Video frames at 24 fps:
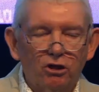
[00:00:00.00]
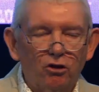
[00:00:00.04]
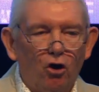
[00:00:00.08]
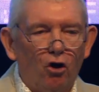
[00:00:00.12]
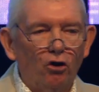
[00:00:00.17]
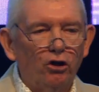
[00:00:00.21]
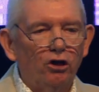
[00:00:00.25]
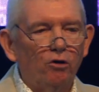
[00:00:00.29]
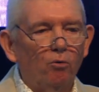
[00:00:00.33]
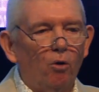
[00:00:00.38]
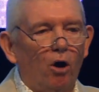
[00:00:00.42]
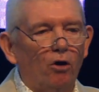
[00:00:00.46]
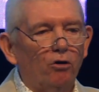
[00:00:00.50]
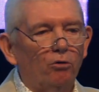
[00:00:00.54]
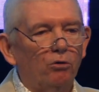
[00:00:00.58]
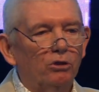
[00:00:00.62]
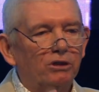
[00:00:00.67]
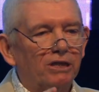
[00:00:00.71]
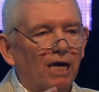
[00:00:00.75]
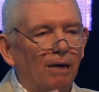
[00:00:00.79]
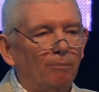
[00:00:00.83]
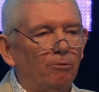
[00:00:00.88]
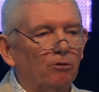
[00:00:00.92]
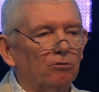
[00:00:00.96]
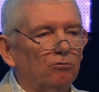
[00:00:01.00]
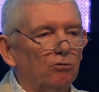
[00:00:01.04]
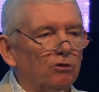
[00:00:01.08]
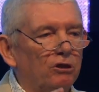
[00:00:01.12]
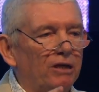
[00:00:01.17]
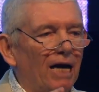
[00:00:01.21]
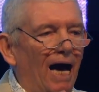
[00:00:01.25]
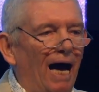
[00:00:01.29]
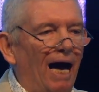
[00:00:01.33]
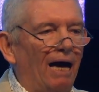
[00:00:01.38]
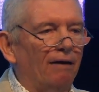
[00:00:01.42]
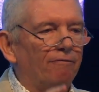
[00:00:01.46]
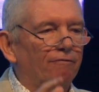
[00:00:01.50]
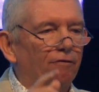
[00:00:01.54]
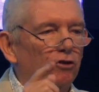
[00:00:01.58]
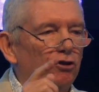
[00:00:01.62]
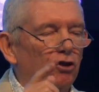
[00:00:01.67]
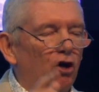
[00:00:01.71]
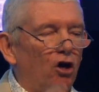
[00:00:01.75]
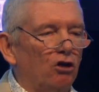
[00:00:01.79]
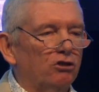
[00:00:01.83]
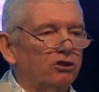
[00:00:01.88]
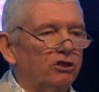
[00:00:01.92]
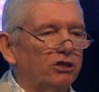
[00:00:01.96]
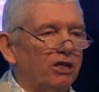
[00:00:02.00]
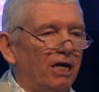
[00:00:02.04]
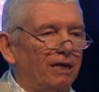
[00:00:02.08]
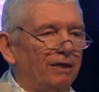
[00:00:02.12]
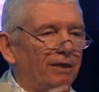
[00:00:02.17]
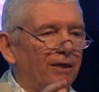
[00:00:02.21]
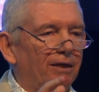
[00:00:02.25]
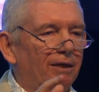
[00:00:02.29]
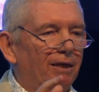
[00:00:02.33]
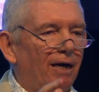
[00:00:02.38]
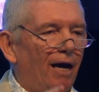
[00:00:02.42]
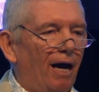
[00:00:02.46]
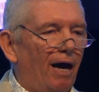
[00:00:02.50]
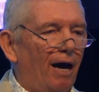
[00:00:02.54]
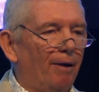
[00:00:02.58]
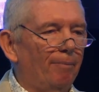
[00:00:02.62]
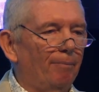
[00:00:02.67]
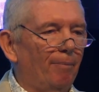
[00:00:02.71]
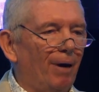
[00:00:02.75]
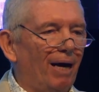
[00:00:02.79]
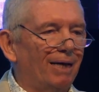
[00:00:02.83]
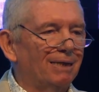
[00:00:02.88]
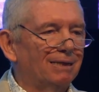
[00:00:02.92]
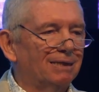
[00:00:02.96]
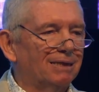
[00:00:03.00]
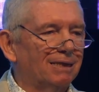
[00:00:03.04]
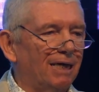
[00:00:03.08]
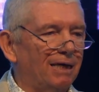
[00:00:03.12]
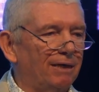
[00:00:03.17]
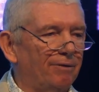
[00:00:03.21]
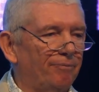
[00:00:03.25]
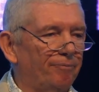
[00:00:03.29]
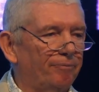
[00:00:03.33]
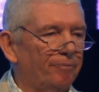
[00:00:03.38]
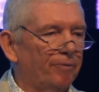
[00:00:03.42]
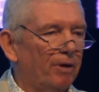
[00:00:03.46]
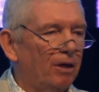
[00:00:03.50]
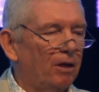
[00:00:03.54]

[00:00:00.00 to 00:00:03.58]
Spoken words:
the only one who was able to die for your sin and my sin.